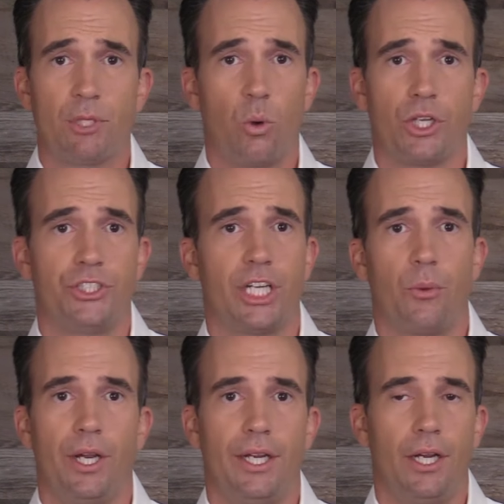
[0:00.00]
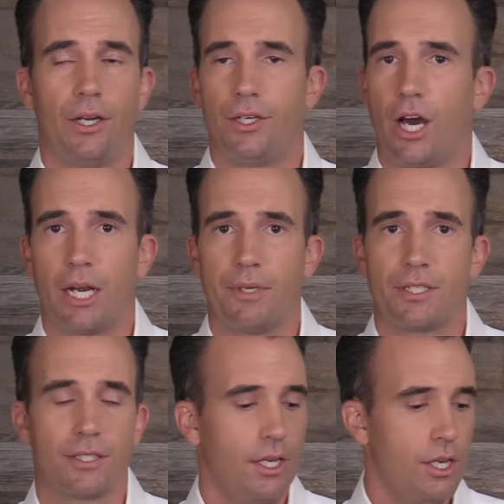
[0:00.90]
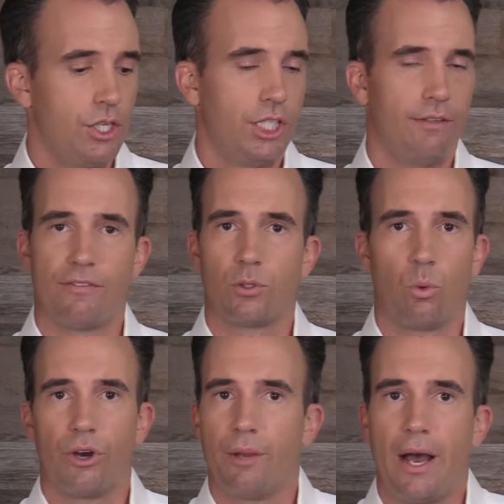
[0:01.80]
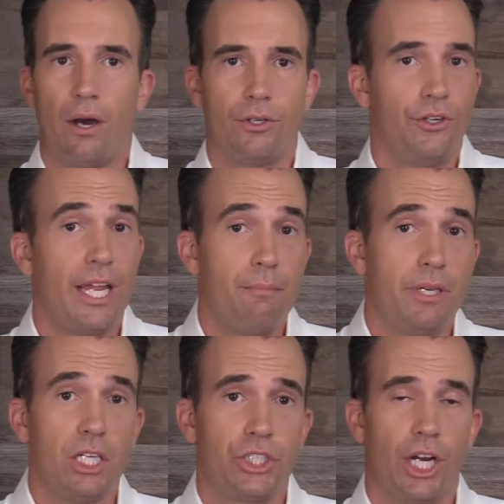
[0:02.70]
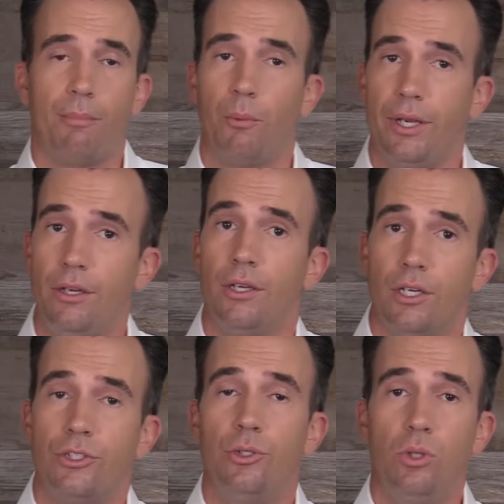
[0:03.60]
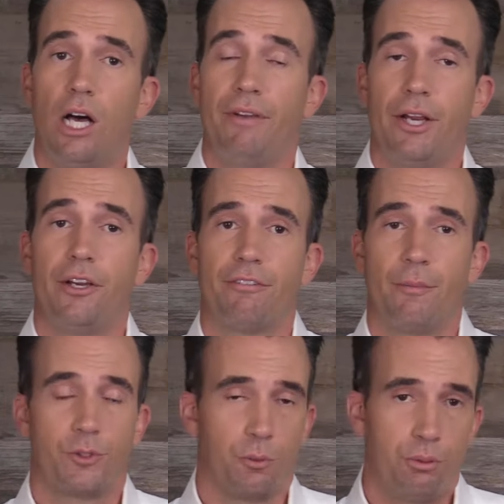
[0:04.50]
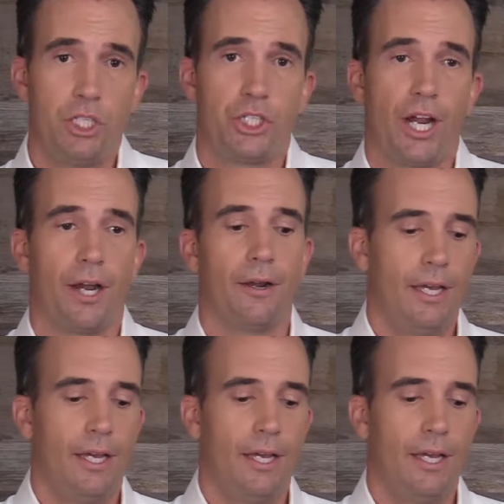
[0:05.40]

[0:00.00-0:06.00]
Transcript: the questions I read here anonymous, so you don't have to worry about your name being shared, but we do love hearing from you. So please share.